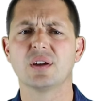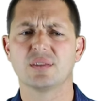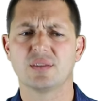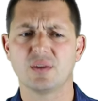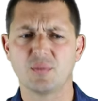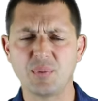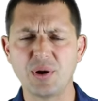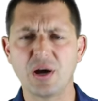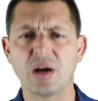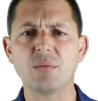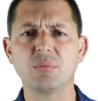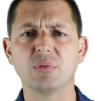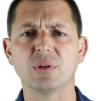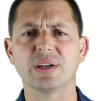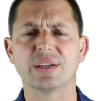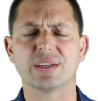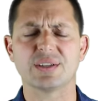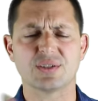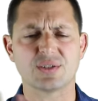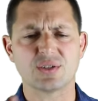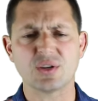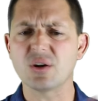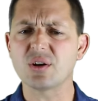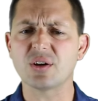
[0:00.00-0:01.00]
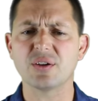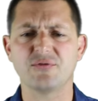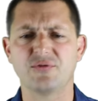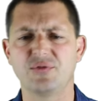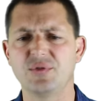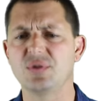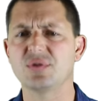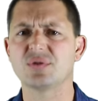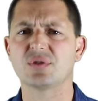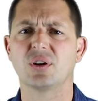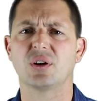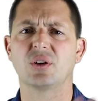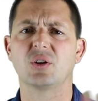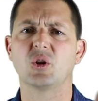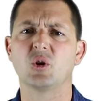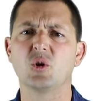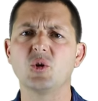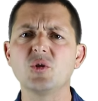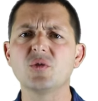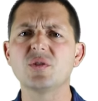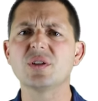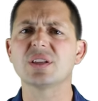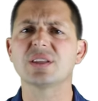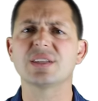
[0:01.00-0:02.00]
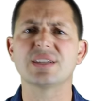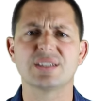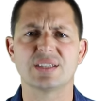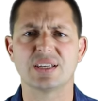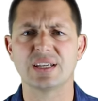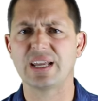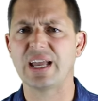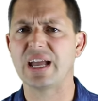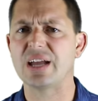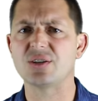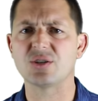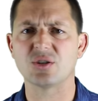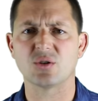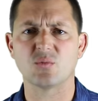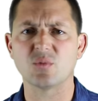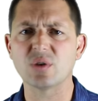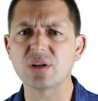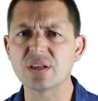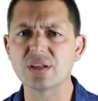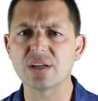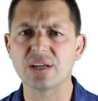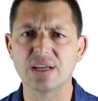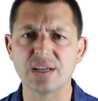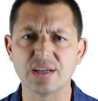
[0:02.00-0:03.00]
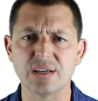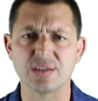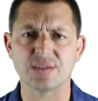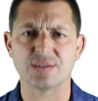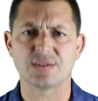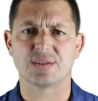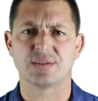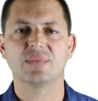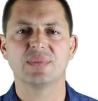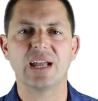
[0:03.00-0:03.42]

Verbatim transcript: The public is so confused on who the listing agent really is.